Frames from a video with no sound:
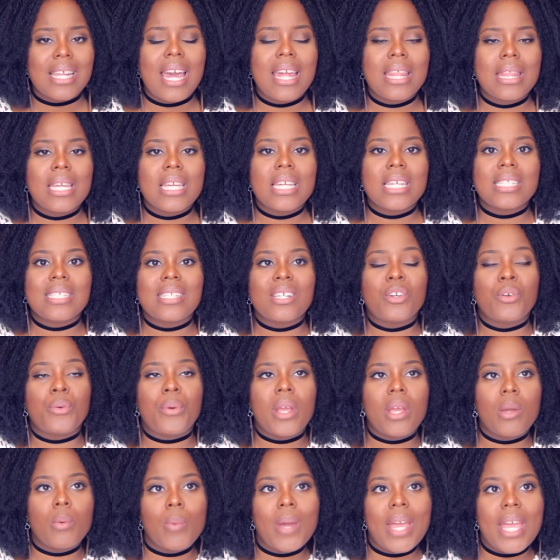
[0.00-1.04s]
I think it's a
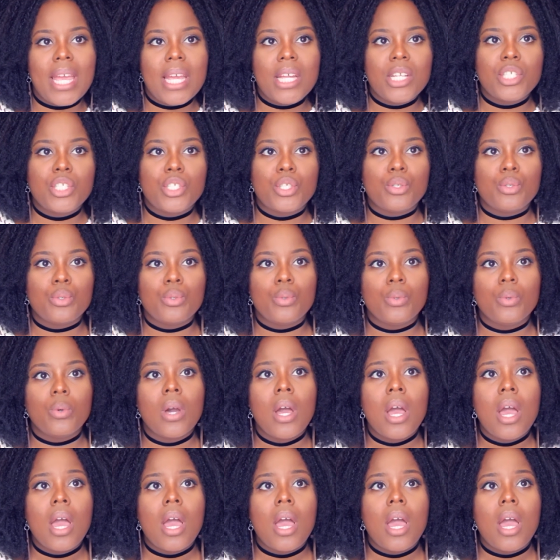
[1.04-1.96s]
great way to